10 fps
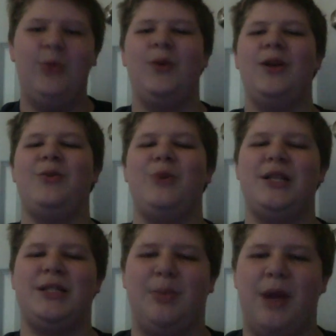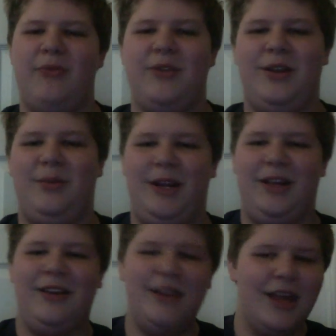where where's the profit here,
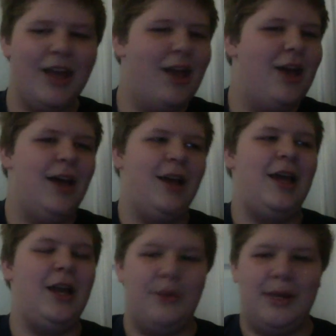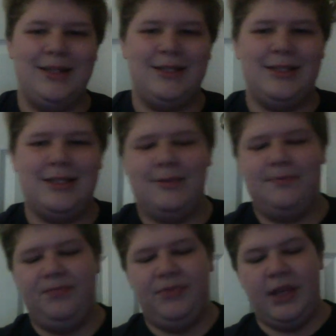buddy? Anyways,
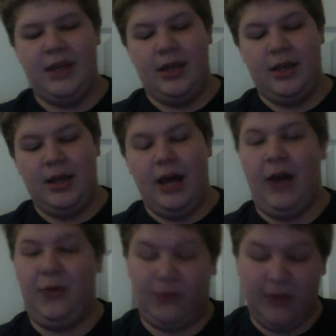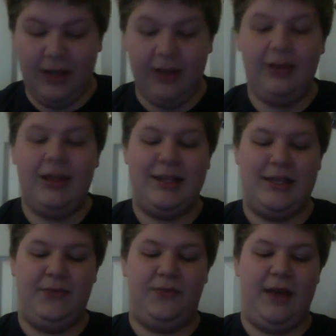I feel as
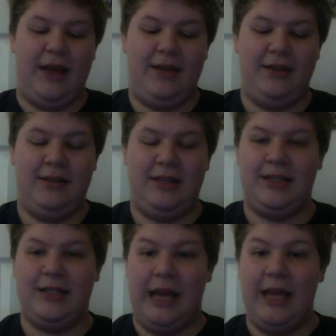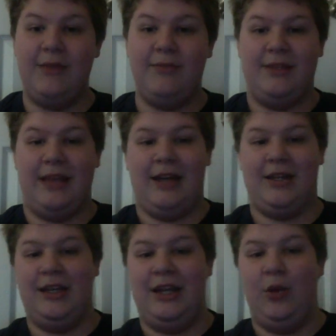if that this game is actually
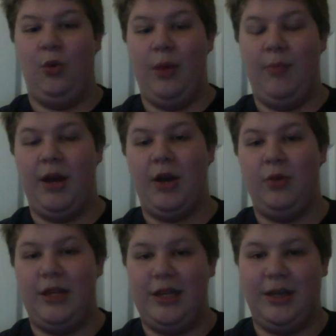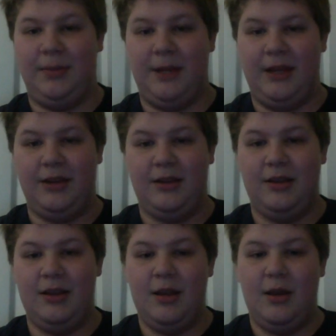getting way better with each update.
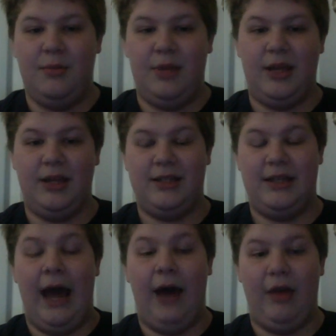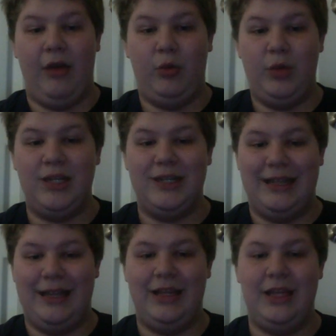Because now that Luigi's
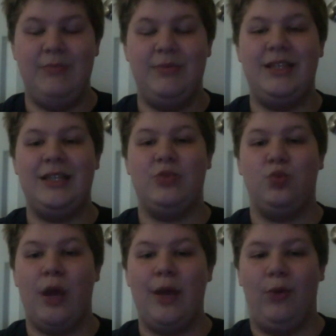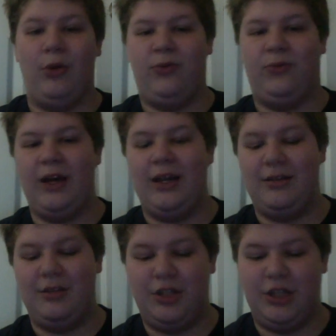in it, it means it's way more fun
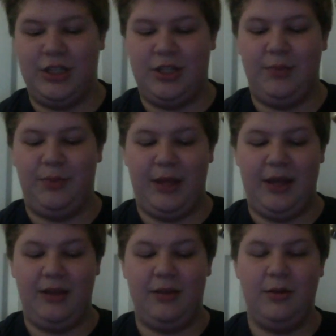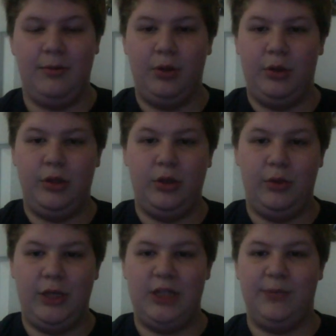just to play Blue,
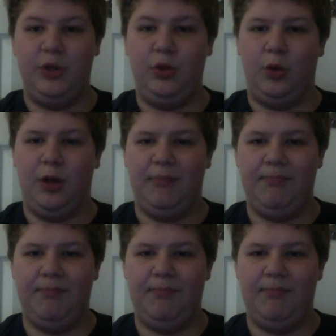Luigi's Balloon World.